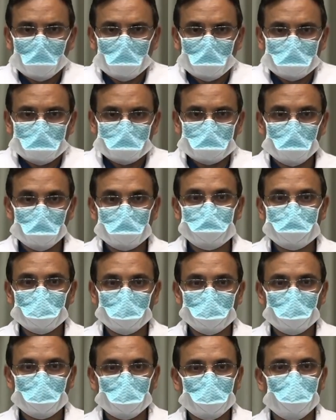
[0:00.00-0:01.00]
So in
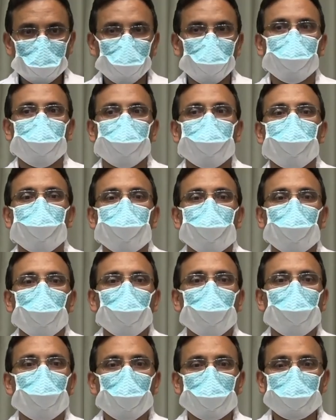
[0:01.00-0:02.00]
summary, there
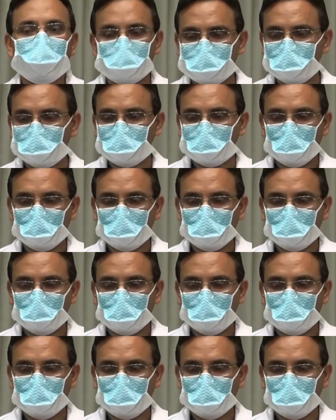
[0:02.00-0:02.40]
are multiple